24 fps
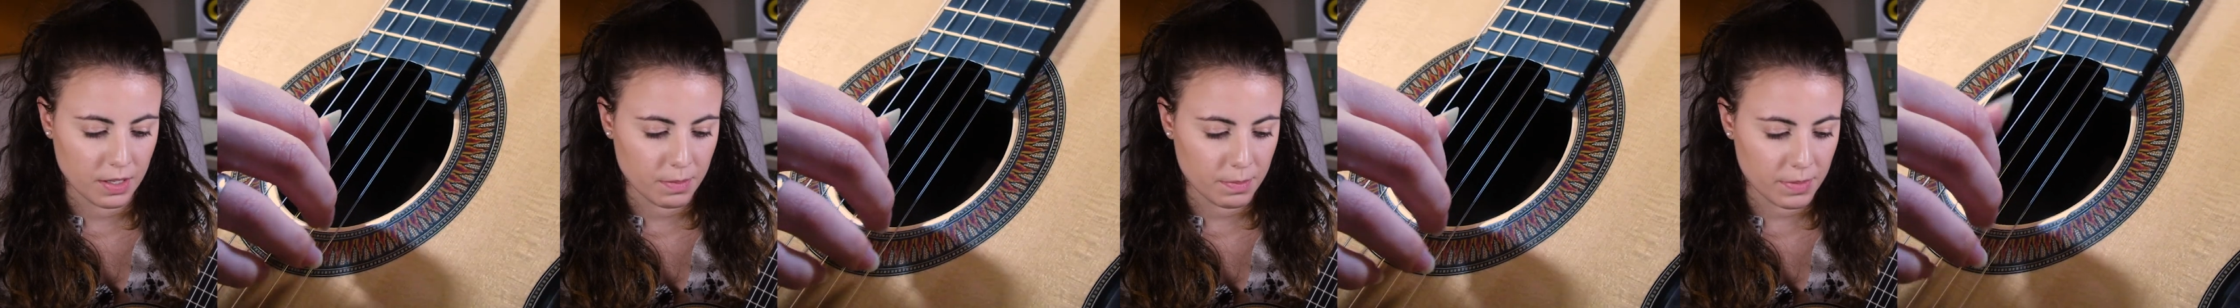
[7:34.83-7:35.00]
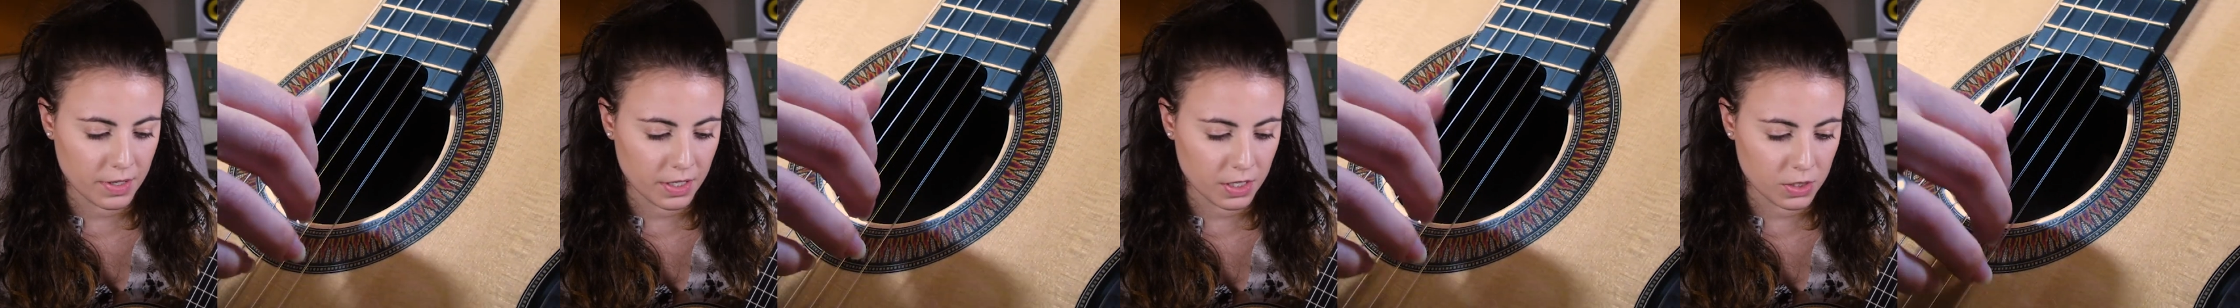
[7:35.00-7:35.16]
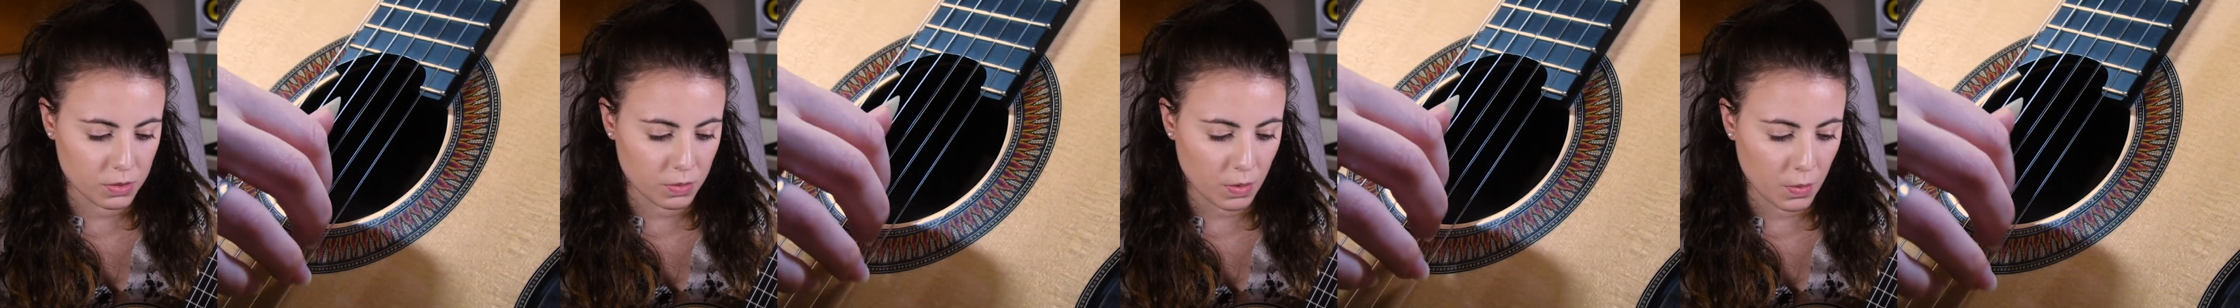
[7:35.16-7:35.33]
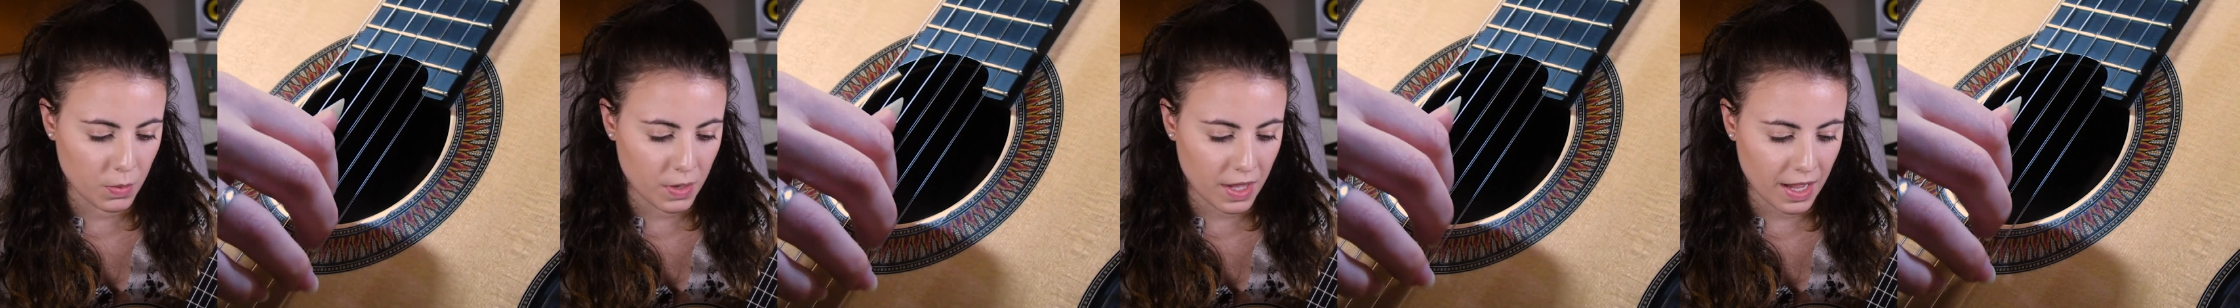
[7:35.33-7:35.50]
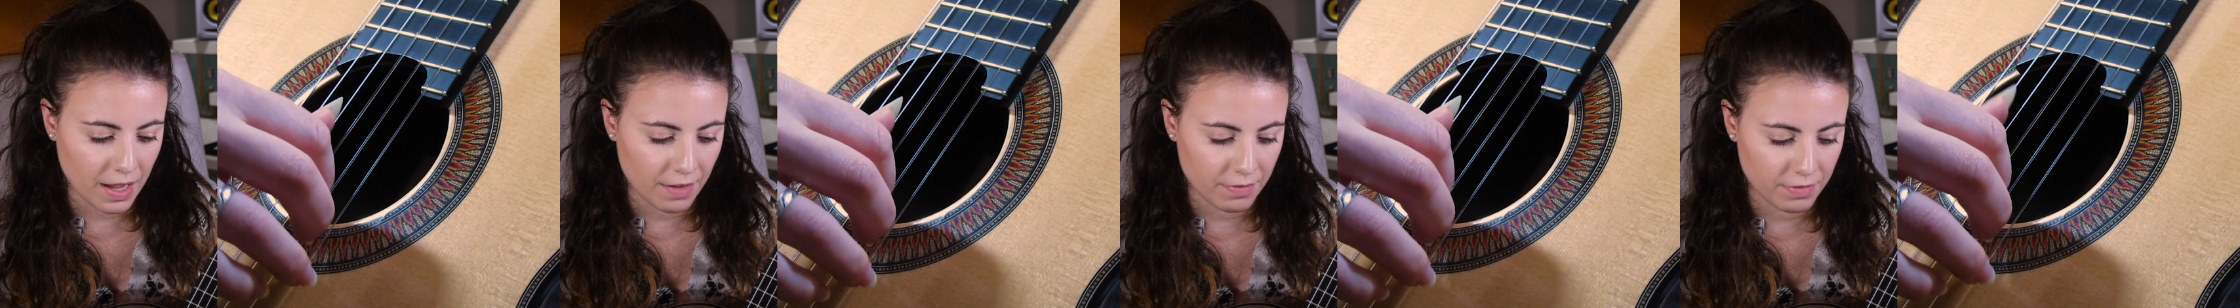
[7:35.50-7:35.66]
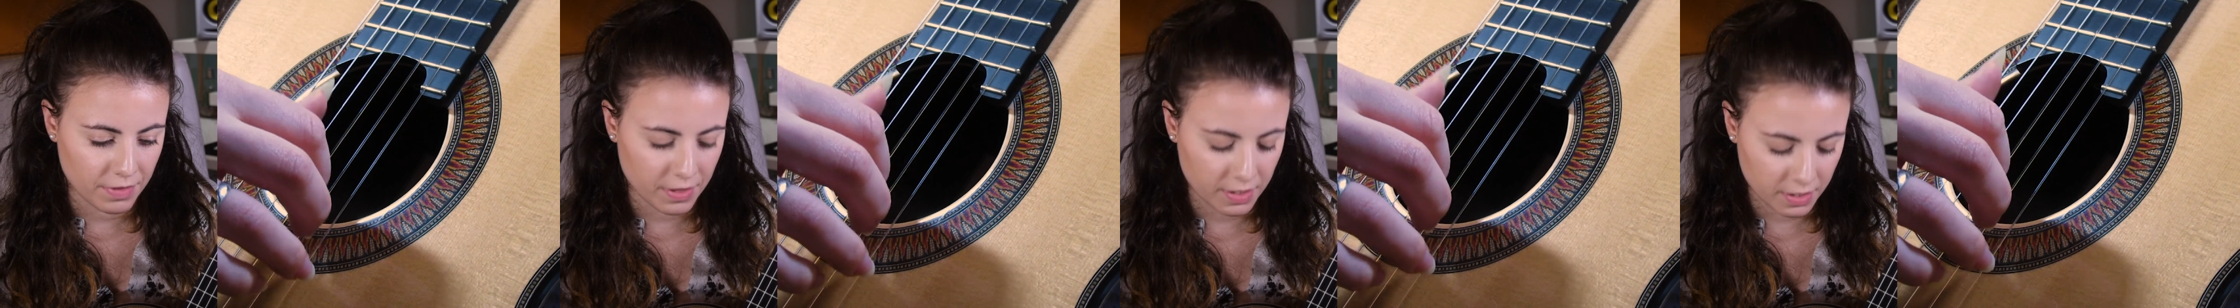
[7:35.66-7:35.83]
Because when we
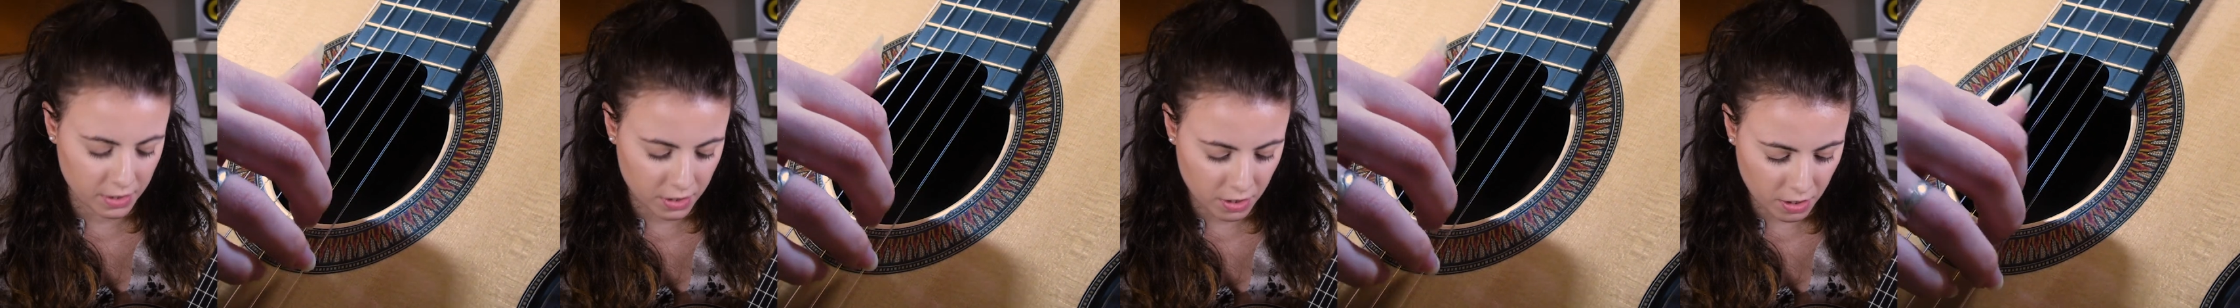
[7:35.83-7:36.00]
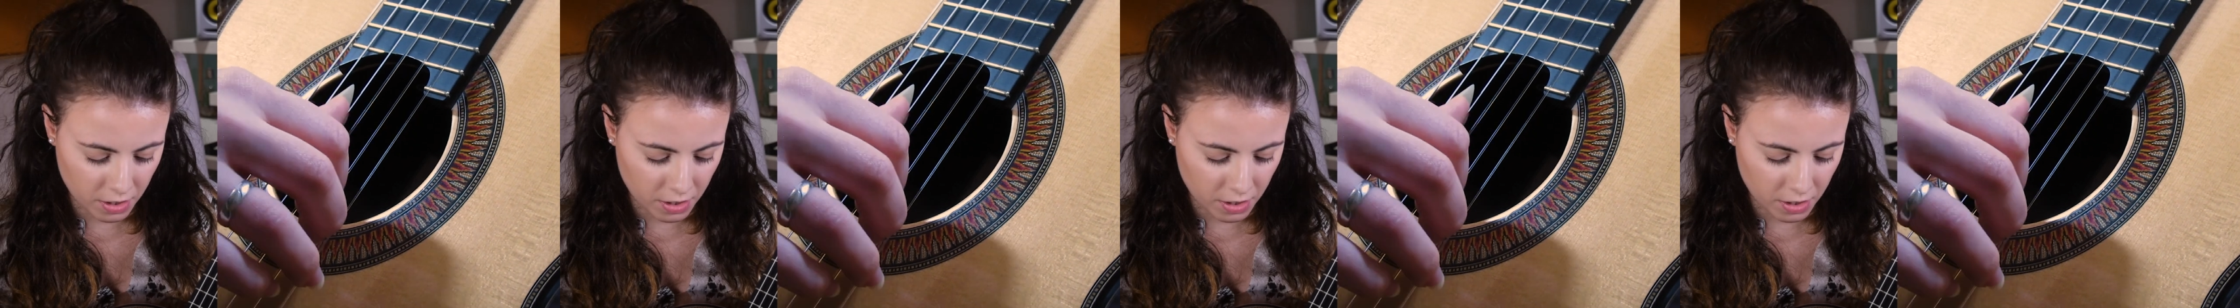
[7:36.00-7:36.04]
have the